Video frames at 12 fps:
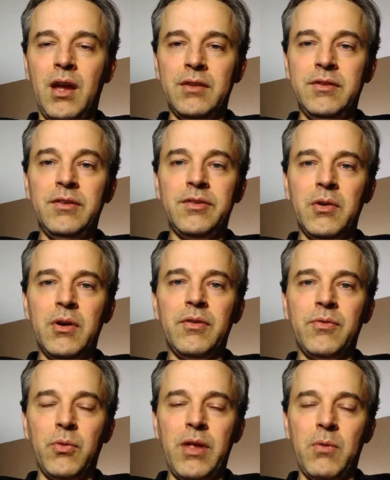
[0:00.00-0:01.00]
D-series
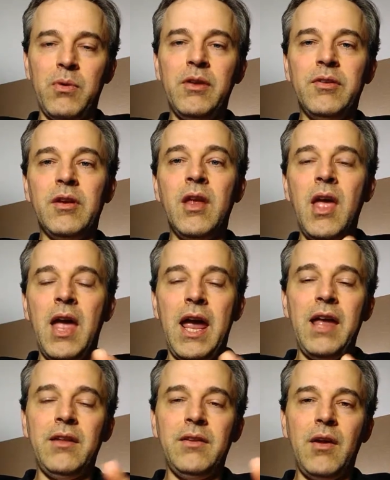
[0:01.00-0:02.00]
for that reason.
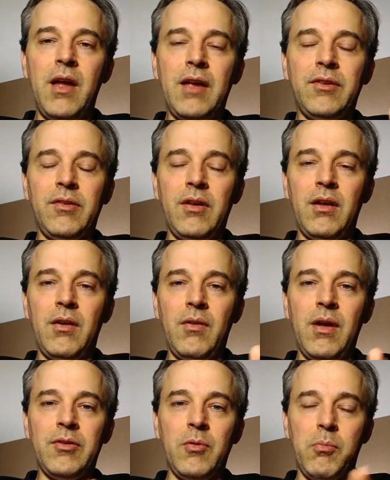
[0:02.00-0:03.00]
And as
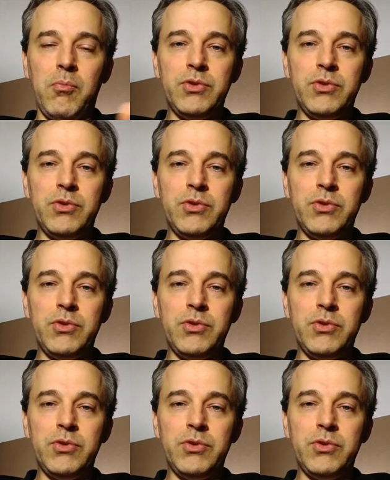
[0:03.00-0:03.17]
a